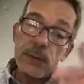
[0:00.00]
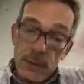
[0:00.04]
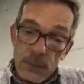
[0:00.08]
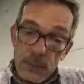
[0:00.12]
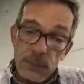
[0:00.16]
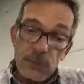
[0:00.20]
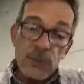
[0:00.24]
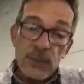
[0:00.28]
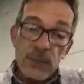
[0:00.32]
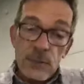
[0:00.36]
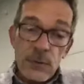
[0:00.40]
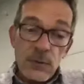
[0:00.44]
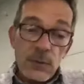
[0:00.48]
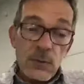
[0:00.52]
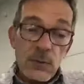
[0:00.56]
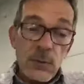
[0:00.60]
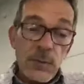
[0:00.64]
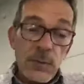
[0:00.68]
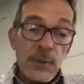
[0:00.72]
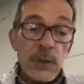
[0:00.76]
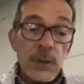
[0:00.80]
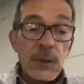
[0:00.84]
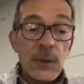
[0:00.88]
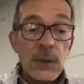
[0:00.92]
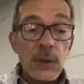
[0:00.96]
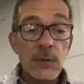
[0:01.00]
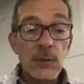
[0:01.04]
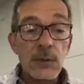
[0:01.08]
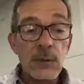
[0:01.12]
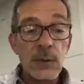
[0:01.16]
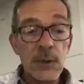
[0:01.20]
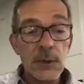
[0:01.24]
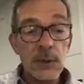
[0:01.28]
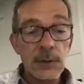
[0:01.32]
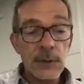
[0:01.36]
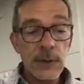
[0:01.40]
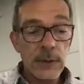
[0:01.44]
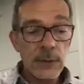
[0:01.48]
students will be getting
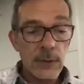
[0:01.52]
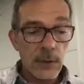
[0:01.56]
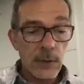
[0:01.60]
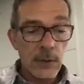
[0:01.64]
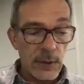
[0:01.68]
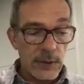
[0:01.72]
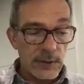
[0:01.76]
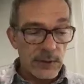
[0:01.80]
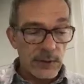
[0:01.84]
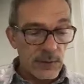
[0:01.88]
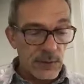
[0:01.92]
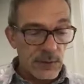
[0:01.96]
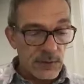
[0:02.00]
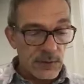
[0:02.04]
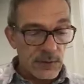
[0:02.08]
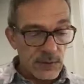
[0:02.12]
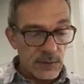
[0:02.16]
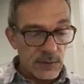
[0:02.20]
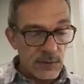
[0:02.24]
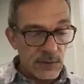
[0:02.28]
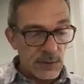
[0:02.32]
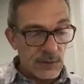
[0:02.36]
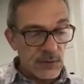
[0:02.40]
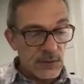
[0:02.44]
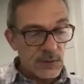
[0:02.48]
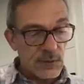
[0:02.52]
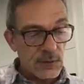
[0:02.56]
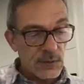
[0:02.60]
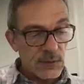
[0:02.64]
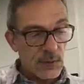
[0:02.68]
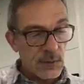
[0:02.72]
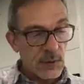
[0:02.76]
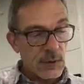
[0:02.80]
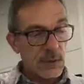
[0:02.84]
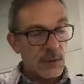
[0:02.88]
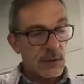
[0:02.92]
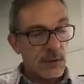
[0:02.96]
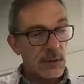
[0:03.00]
letter grades this
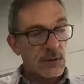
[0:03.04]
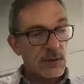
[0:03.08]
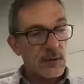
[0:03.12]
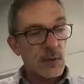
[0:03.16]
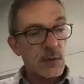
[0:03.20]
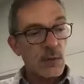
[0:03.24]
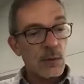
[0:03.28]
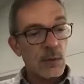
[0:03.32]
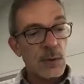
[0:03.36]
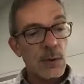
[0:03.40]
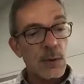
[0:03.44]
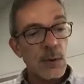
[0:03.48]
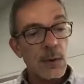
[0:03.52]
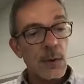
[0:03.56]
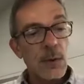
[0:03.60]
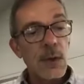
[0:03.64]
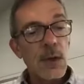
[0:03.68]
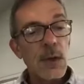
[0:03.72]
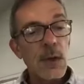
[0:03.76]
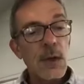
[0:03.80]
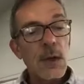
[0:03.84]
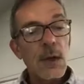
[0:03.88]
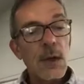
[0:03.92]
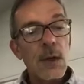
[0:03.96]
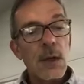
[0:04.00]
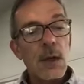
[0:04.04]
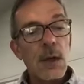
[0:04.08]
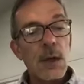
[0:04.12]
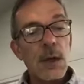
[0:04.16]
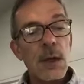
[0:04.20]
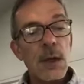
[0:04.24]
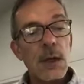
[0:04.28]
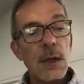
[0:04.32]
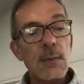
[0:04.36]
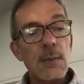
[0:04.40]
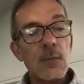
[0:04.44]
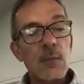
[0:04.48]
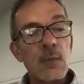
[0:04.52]
school year.
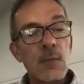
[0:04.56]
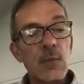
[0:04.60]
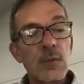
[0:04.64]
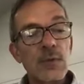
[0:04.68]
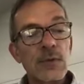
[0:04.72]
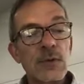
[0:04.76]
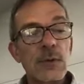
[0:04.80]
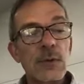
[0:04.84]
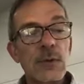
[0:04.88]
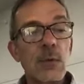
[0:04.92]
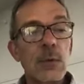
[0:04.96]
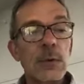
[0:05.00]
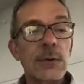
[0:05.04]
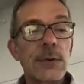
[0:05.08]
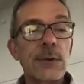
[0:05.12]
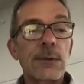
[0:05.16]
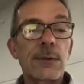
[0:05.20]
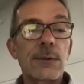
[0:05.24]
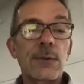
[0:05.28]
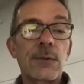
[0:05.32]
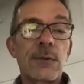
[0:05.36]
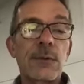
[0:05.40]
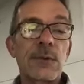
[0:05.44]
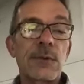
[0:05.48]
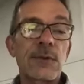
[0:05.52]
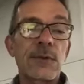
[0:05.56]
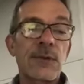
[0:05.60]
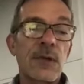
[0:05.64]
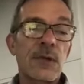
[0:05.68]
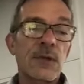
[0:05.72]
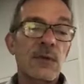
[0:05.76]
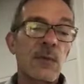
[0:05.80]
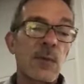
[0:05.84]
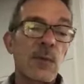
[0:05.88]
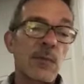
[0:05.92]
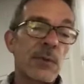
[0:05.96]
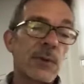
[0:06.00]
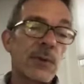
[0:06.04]
We're still working through the
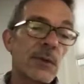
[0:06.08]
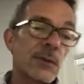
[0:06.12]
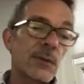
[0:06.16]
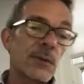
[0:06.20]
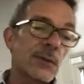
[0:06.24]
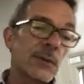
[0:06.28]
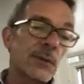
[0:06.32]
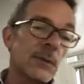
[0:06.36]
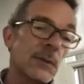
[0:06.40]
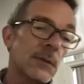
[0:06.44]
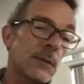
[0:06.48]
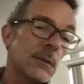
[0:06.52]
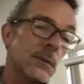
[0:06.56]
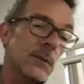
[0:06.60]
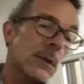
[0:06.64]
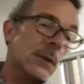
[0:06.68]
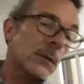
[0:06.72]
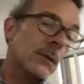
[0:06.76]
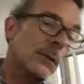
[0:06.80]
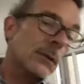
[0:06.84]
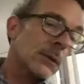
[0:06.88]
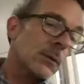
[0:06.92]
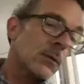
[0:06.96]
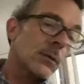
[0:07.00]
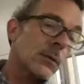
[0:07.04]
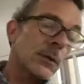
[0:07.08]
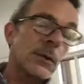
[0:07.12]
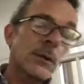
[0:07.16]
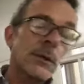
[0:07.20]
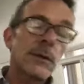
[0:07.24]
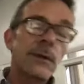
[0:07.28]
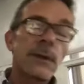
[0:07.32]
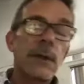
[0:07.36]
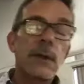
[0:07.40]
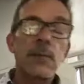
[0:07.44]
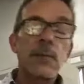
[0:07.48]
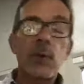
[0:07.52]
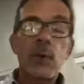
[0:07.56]
assessment piece, and luckily we're not at
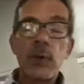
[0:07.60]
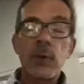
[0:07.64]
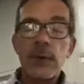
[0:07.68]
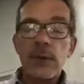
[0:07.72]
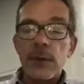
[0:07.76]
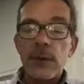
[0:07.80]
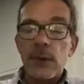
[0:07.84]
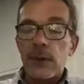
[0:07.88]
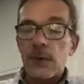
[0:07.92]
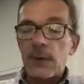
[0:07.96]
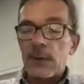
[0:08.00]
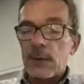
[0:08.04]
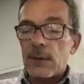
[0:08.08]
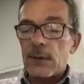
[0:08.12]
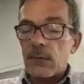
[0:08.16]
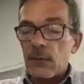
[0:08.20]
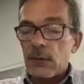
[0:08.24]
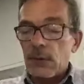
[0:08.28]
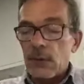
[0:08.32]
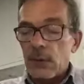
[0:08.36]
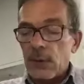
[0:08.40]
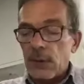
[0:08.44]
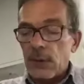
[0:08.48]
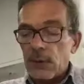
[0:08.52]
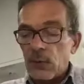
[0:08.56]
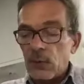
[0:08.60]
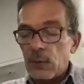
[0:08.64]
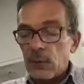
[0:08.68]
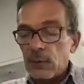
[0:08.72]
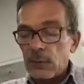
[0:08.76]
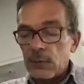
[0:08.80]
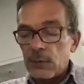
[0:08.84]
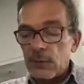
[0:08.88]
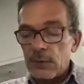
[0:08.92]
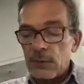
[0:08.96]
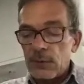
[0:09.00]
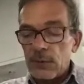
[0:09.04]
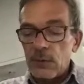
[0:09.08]
that point yet that
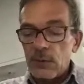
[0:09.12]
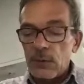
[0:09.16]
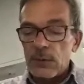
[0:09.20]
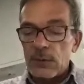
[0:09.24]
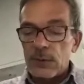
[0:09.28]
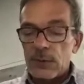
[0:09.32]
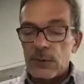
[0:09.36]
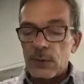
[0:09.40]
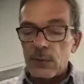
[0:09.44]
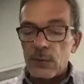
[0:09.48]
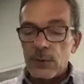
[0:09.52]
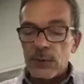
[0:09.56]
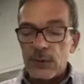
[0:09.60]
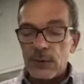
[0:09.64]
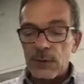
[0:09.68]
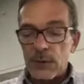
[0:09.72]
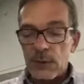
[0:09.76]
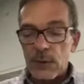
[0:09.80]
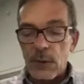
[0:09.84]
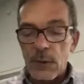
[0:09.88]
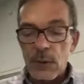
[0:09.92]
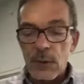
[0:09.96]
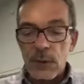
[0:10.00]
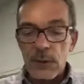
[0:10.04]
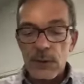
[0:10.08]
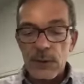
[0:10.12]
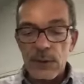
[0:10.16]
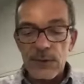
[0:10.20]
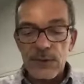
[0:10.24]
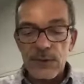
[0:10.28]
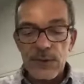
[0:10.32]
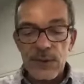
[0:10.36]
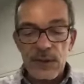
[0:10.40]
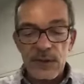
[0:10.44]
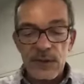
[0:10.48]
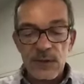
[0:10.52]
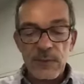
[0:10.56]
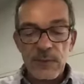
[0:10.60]
we're doing hard
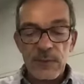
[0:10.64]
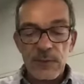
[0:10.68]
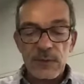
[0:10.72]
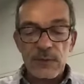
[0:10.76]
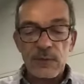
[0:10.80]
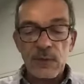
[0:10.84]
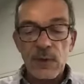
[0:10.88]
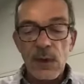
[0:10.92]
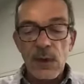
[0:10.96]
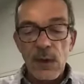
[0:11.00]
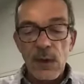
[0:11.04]
assessments.